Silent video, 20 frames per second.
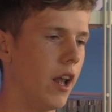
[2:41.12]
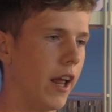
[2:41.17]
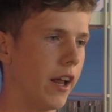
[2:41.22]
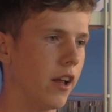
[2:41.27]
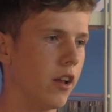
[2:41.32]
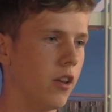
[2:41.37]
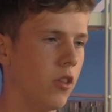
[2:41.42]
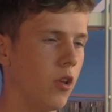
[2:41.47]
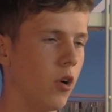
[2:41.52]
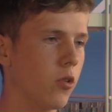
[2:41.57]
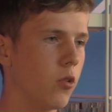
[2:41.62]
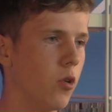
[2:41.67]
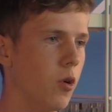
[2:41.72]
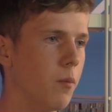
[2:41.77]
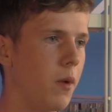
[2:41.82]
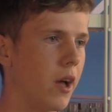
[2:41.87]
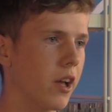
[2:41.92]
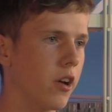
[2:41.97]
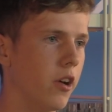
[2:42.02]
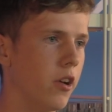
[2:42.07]
not going
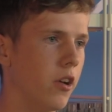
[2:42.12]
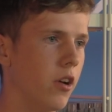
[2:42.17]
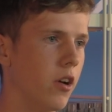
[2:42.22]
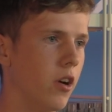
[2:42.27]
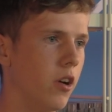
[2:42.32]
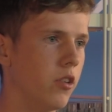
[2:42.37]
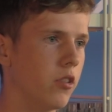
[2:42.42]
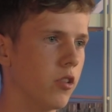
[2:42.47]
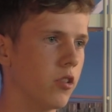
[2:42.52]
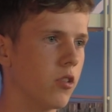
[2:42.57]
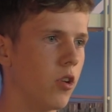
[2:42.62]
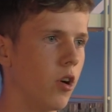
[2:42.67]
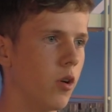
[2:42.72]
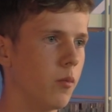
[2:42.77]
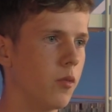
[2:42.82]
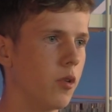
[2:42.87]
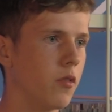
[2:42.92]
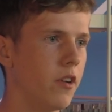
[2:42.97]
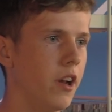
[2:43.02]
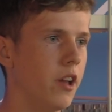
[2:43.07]
back out and just talking
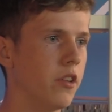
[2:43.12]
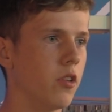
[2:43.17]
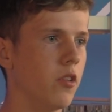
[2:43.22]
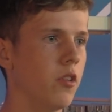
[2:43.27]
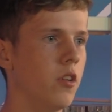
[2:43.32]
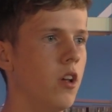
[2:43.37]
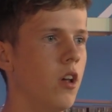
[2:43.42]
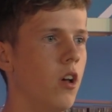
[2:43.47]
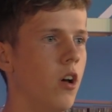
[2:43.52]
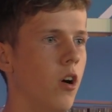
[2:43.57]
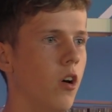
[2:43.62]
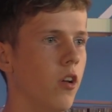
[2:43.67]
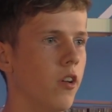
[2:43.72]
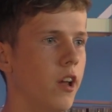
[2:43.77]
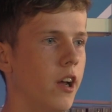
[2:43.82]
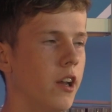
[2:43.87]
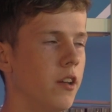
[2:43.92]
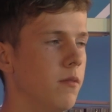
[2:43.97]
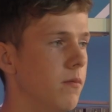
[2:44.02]
to friends online.